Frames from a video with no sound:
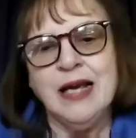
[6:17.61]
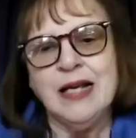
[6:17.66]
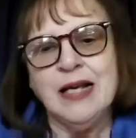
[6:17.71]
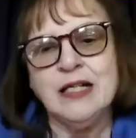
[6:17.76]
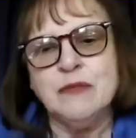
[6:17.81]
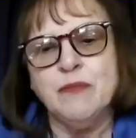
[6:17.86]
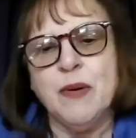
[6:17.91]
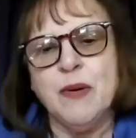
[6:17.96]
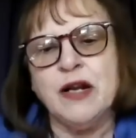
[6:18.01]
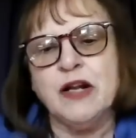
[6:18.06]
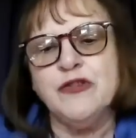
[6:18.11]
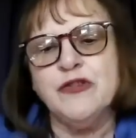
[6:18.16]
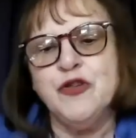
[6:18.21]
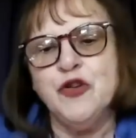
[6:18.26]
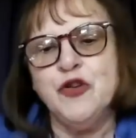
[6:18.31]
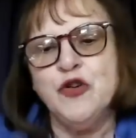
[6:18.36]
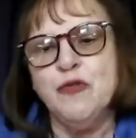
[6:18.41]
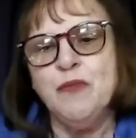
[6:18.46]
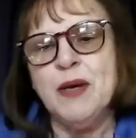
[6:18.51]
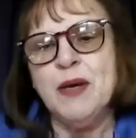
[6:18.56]
is but a
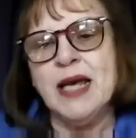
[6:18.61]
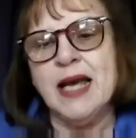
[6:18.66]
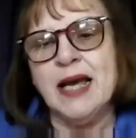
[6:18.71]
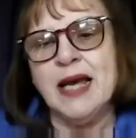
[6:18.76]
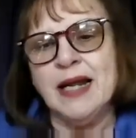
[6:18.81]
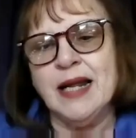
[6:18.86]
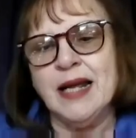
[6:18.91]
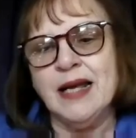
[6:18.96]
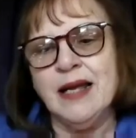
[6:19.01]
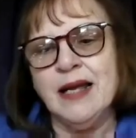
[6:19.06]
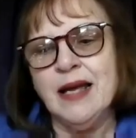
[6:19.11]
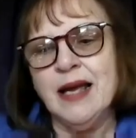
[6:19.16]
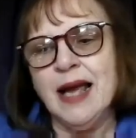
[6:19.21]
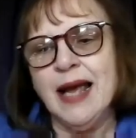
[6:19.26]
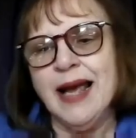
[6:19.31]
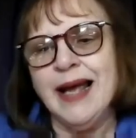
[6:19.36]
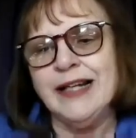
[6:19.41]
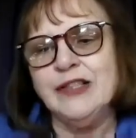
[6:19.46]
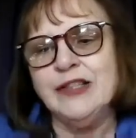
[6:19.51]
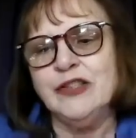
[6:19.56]
new beginning
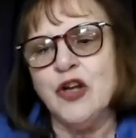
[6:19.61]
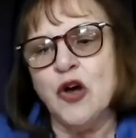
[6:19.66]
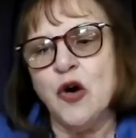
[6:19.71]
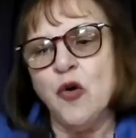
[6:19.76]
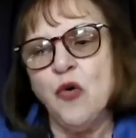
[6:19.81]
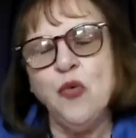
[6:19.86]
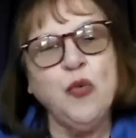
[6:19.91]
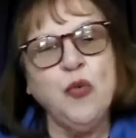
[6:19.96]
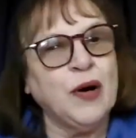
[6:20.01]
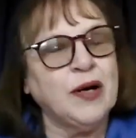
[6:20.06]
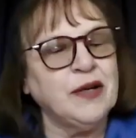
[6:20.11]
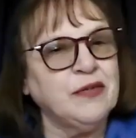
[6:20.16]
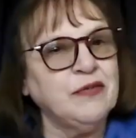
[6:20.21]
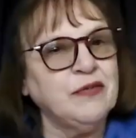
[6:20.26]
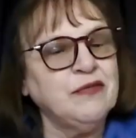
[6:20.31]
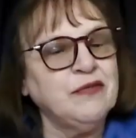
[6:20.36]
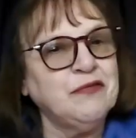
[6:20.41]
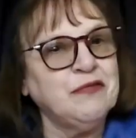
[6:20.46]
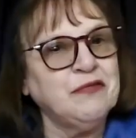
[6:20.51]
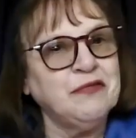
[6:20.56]
and no
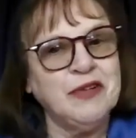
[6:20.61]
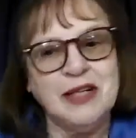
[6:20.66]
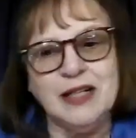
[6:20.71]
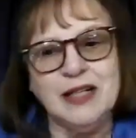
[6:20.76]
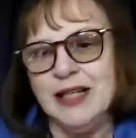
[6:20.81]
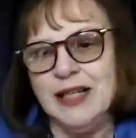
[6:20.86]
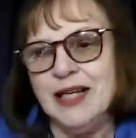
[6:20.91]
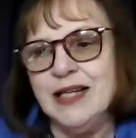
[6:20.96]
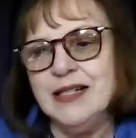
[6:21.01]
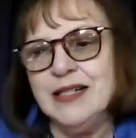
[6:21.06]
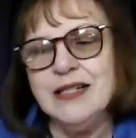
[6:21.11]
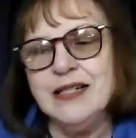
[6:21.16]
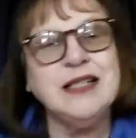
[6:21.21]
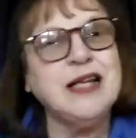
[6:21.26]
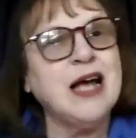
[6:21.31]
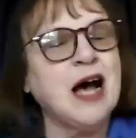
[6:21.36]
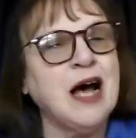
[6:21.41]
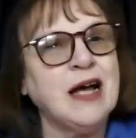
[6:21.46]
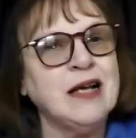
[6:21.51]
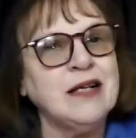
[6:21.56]
one really
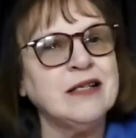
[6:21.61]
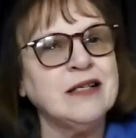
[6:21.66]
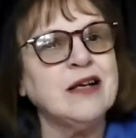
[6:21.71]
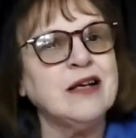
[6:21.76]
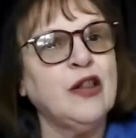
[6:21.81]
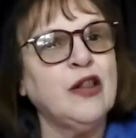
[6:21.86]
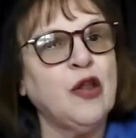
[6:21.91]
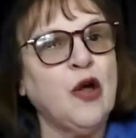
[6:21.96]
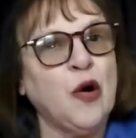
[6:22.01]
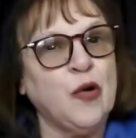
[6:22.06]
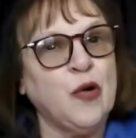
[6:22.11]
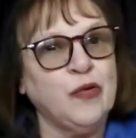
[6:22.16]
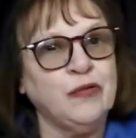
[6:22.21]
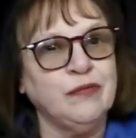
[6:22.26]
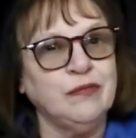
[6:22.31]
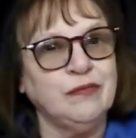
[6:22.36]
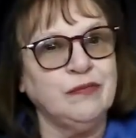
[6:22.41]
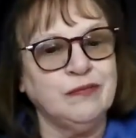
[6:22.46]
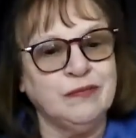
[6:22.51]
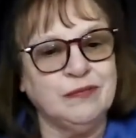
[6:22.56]
dies alone.